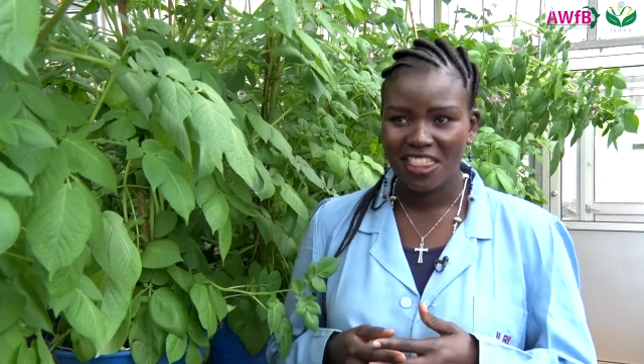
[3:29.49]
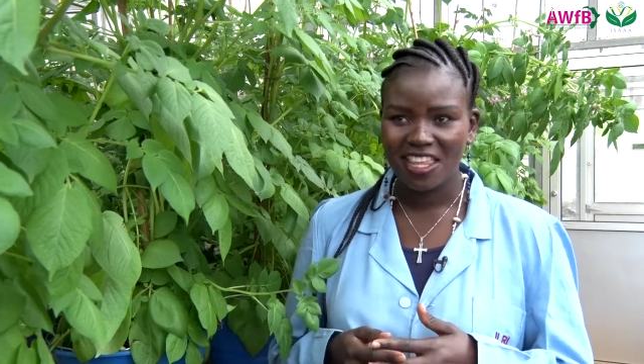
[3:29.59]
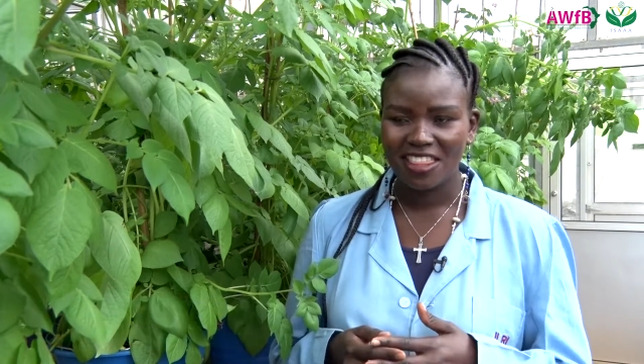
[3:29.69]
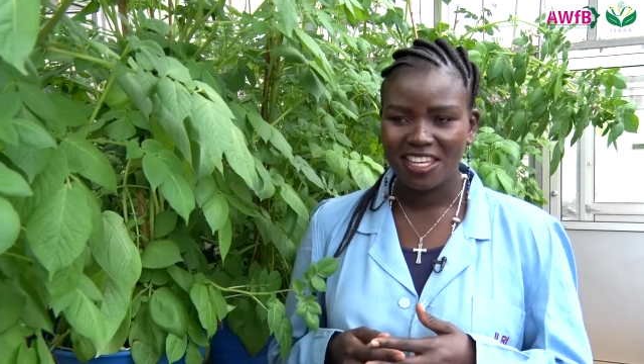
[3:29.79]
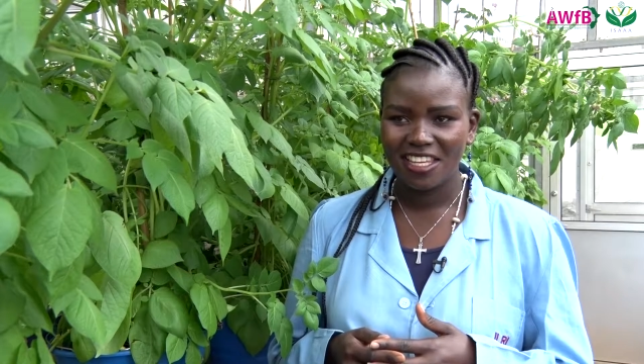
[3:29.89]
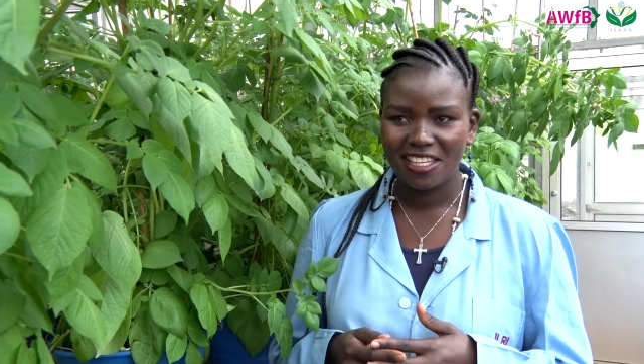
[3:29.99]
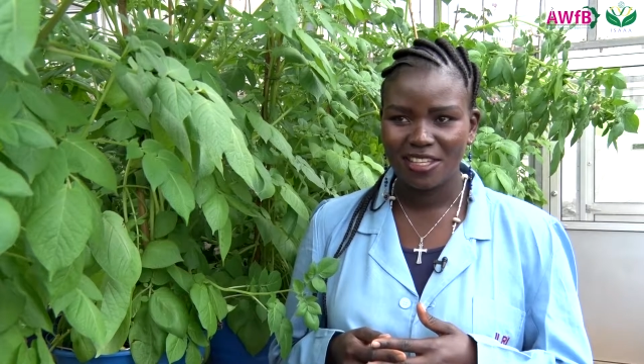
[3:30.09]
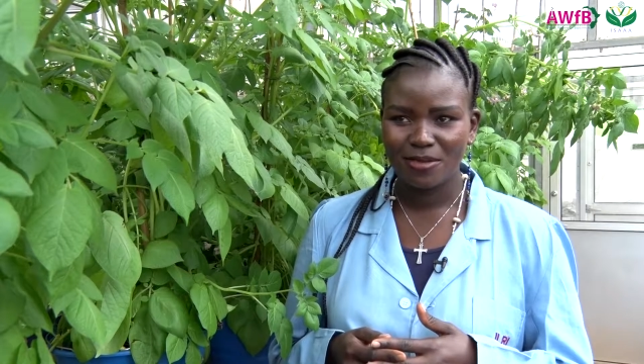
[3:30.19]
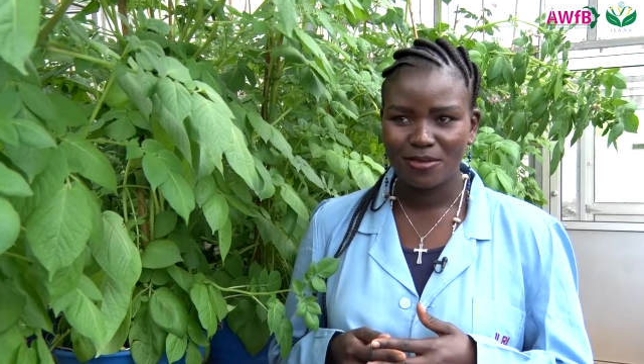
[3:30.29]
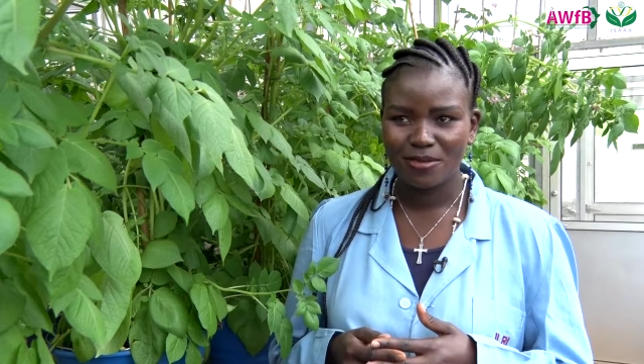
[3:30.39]
They think
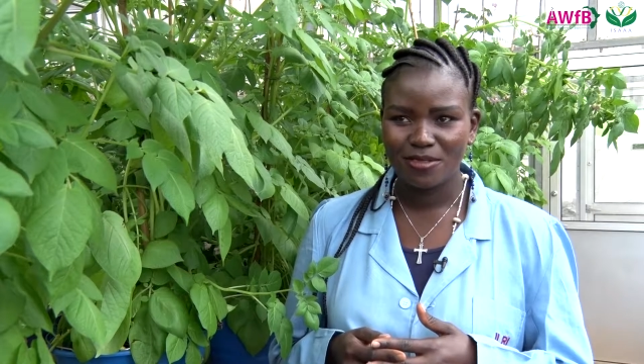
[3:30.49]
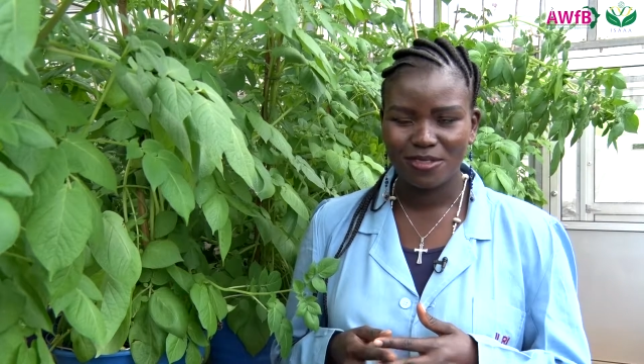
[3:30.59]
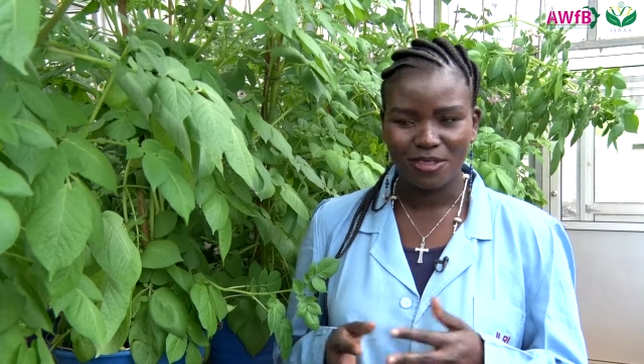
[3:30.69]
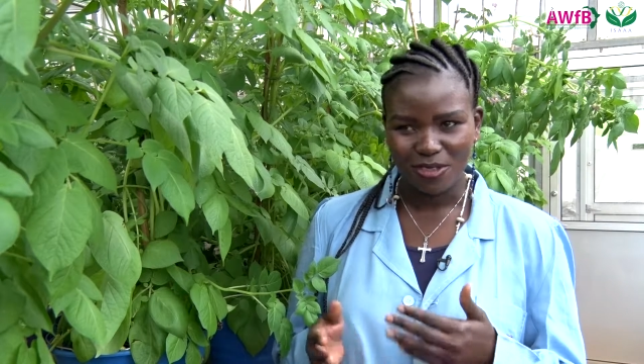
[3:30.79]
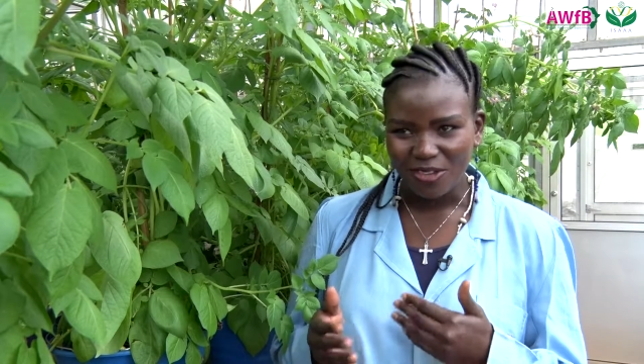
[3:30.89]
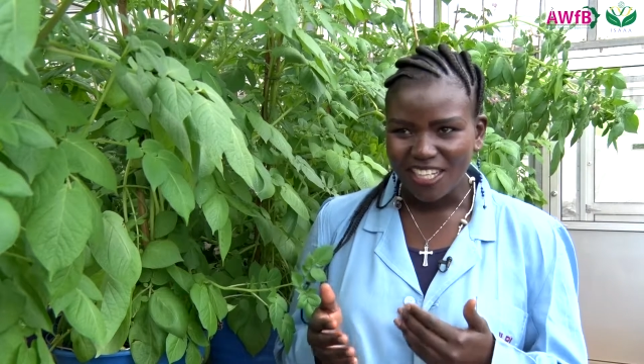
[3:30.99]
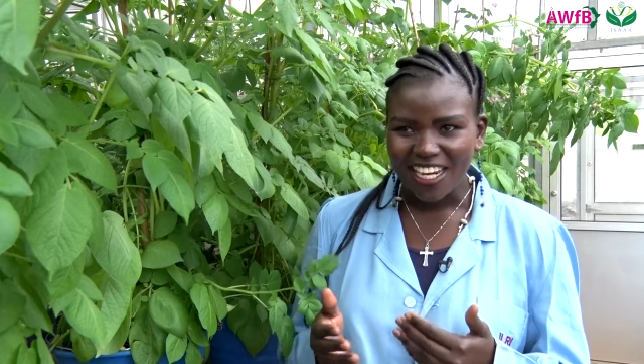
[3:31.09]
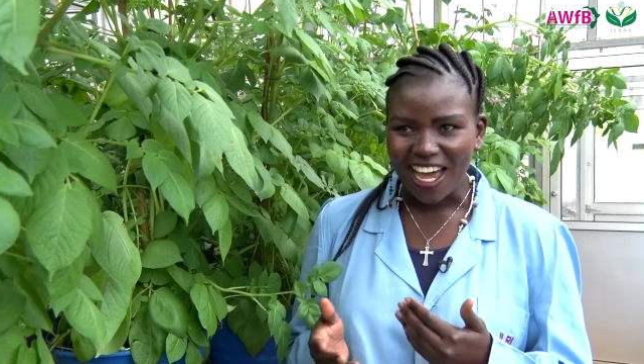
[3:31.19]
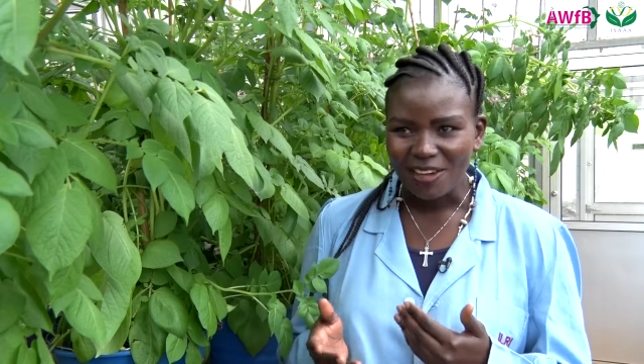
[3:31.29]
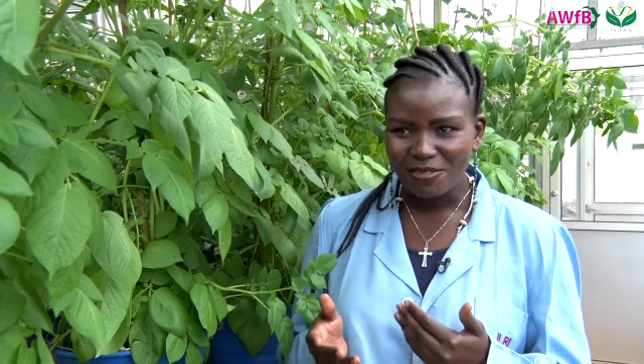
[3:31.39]
you don't know
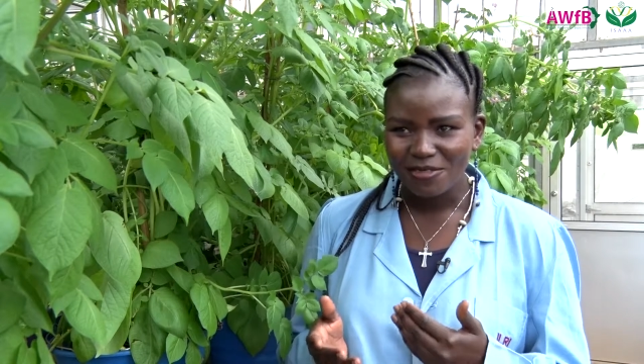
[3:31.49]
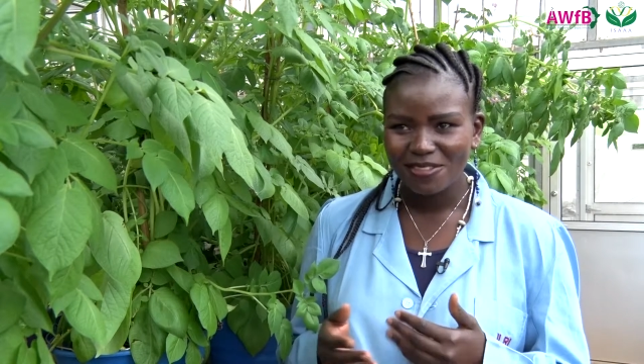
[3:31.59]
enough,